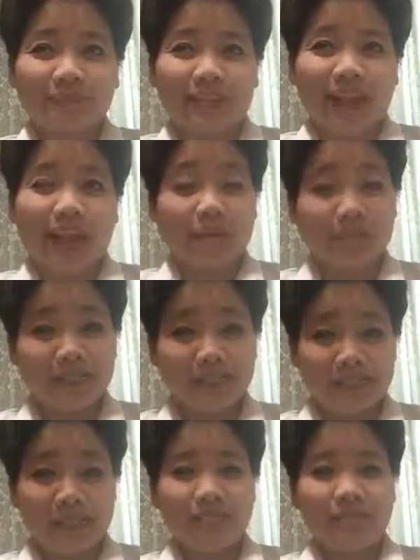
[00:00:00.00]
I
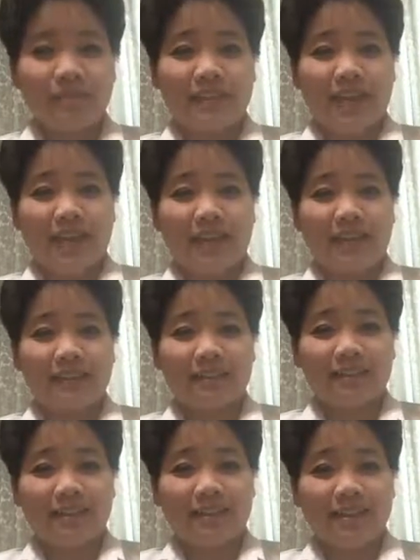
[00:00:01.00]
believe that
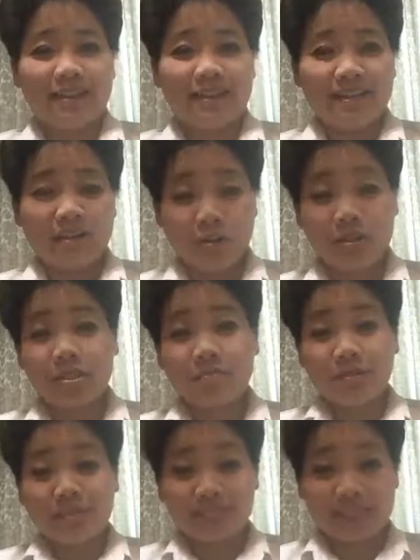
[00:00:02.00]
in order to
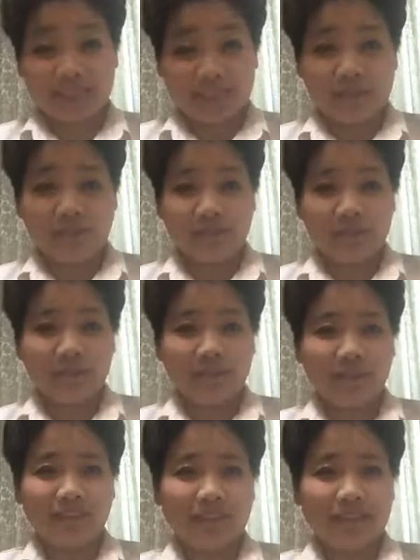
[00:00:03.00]
be successful,
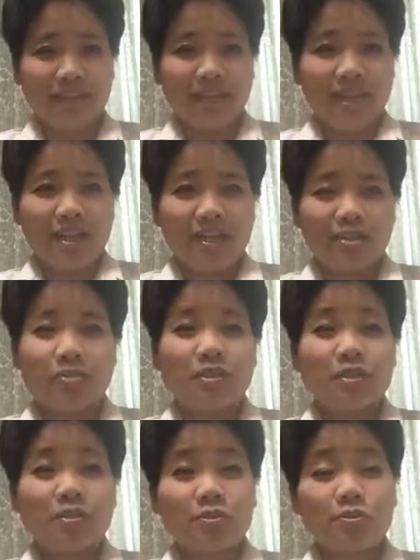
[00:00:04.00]
you
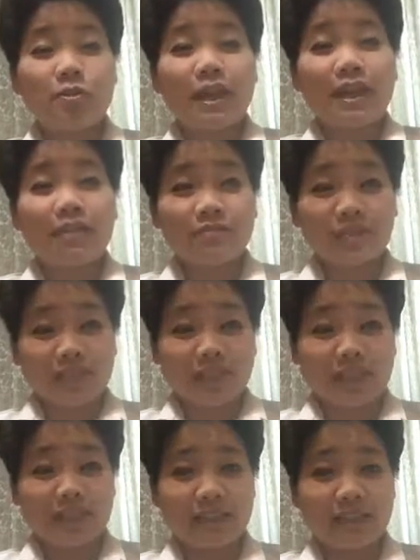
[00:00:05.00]
need to do
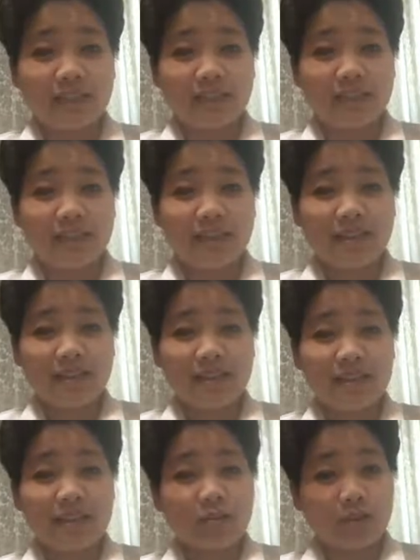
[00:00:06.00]
everything
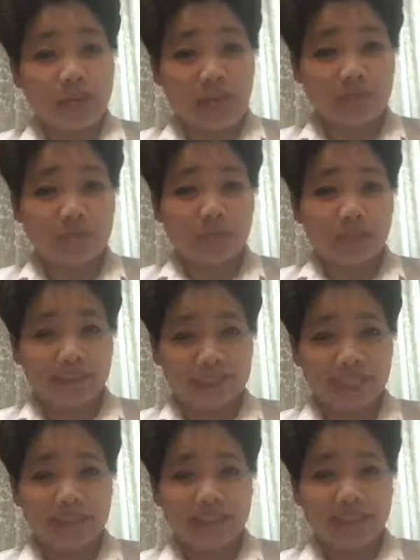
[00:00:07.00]
in your
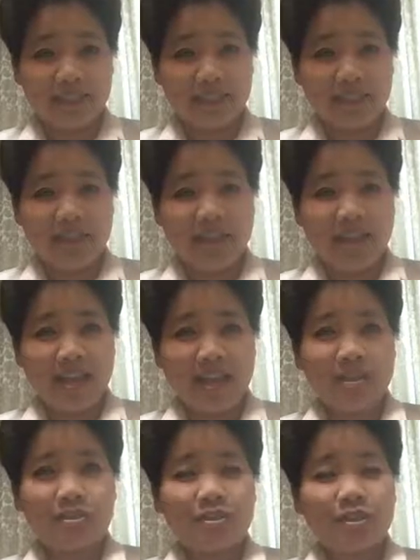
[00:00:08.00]
capability.
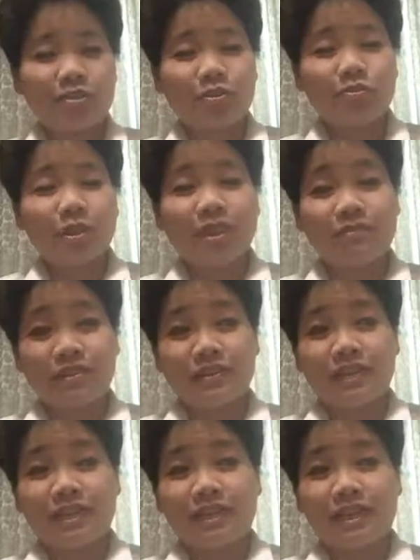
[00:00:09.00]
You need to do
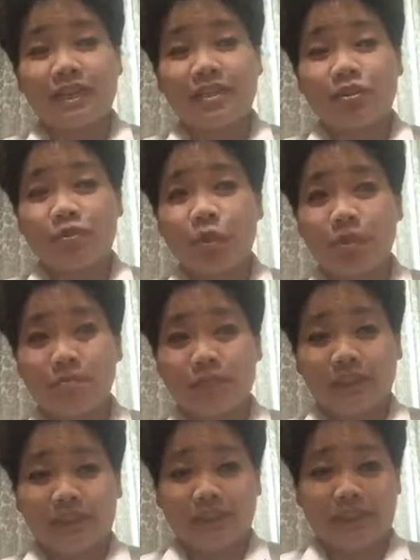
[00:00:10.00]
everything in your
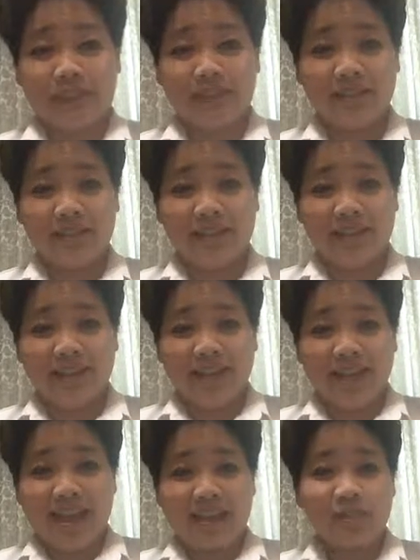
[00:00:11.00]
ability,
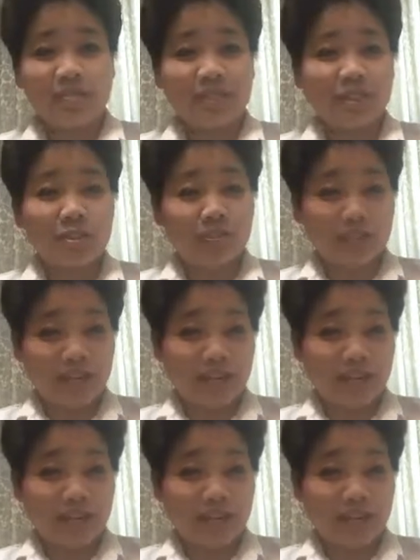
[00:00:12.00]
and you need to learn